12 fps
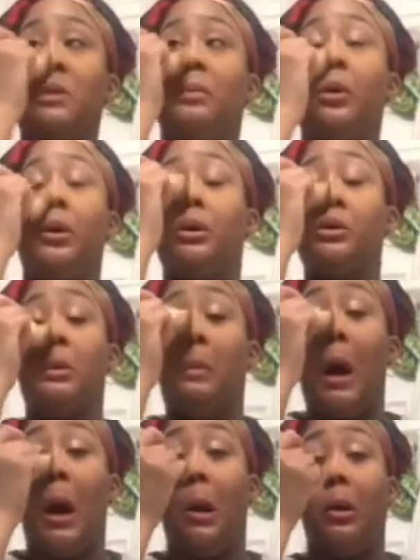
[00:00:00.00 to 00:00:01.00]
me putting on some
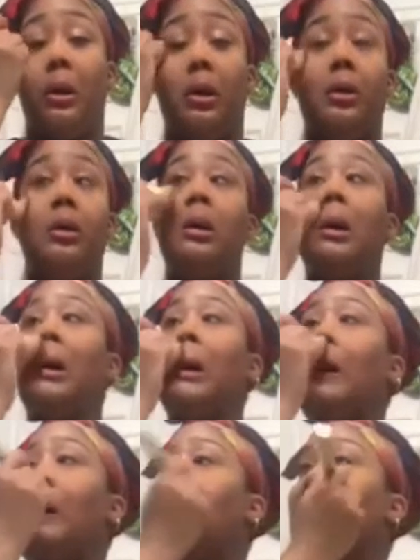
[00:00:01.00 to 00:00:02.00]
powder,
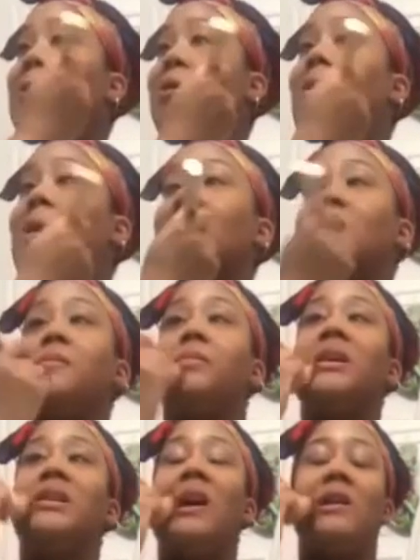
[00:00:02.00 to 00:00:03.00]
you know, as a
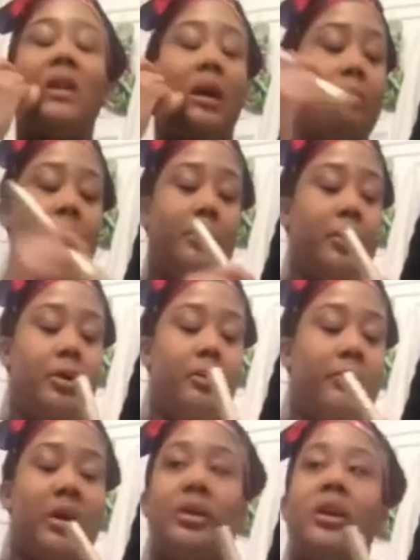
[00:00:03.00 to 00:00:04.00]
base. That's not me putting on
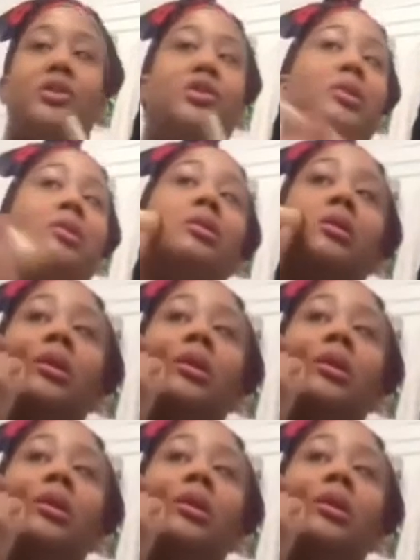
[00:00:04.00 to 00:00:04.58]
foundation.